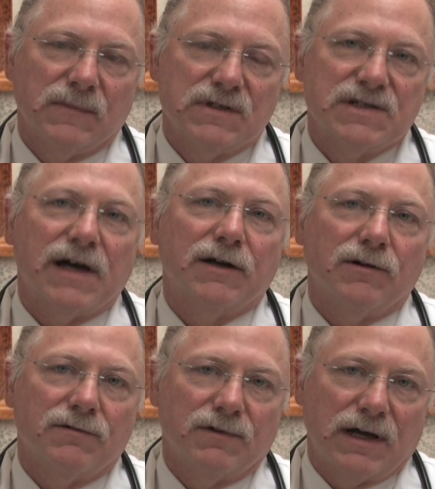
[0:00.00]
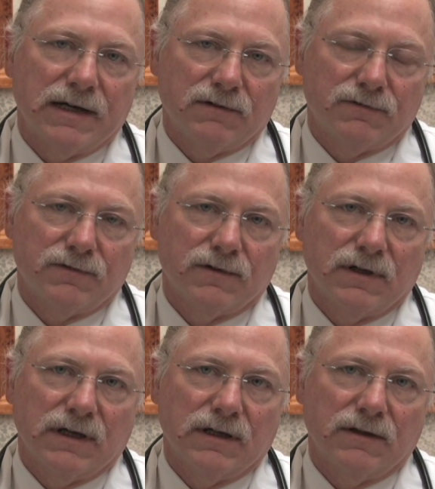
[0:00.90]
cycle of life,
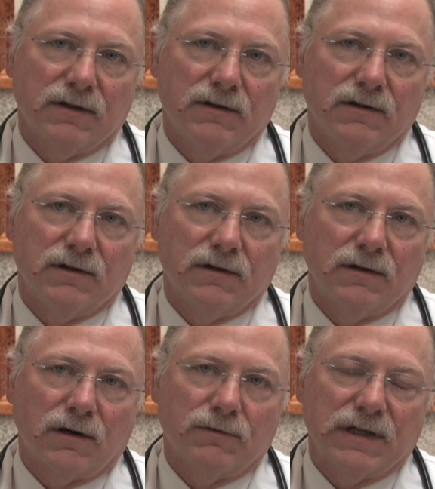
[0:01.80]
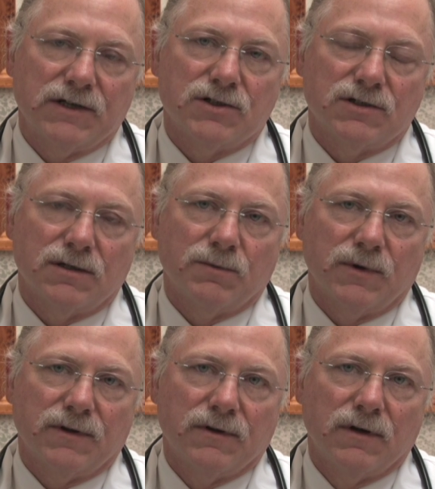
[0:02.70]
and our relationship
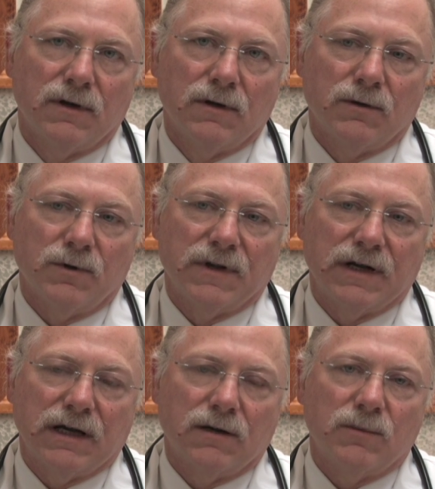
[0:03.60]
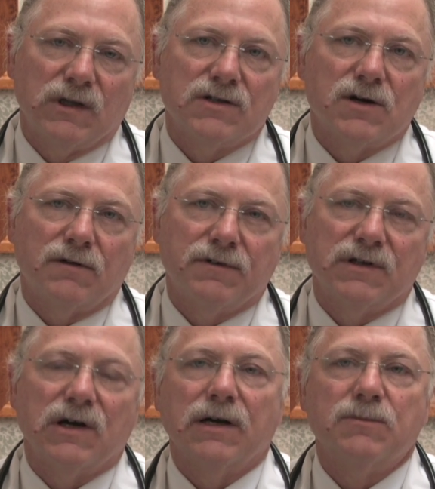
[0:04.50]
with an animal is
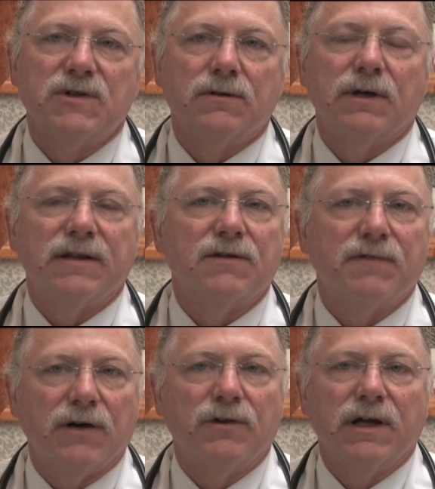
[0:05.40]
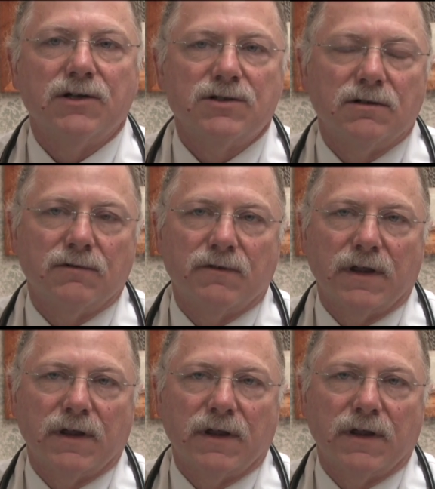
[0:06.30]
oftentimes at the foundation of